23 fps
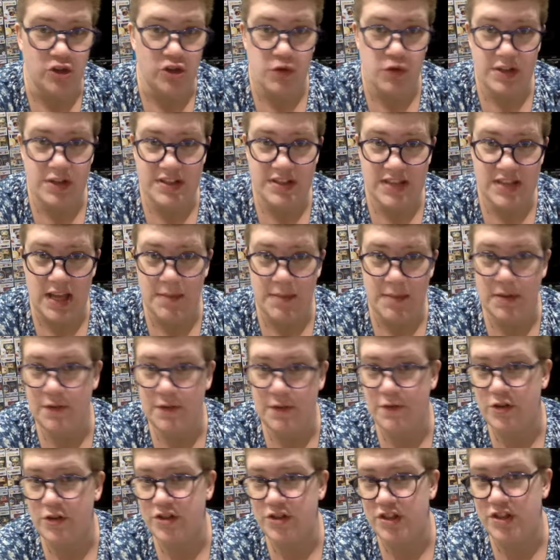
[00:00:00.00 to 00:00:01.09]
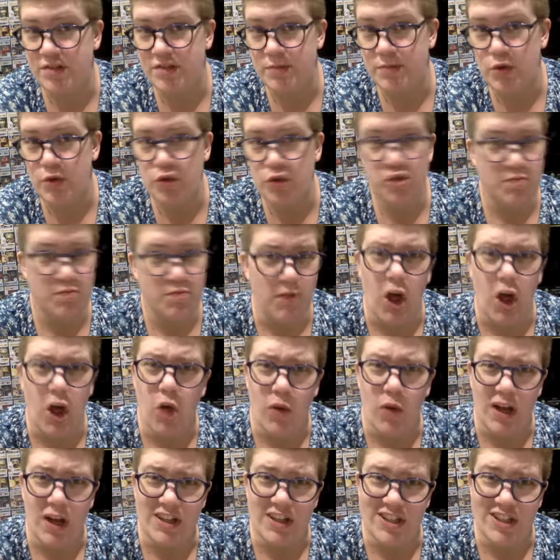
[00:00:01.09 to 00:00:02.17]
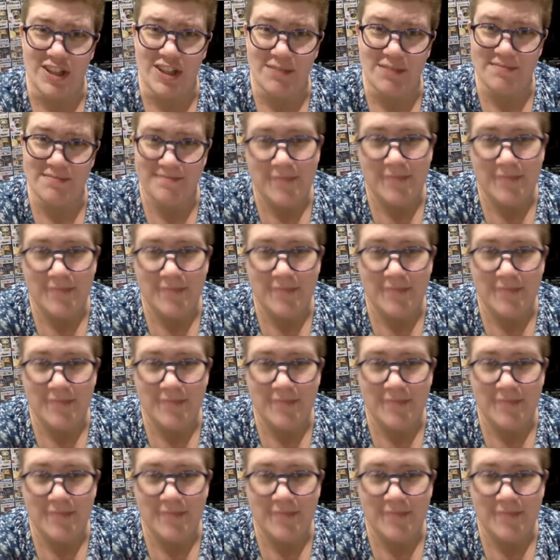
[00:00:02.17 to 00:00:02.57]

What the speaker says: Chris Sabin versus Moose, I'll watch it.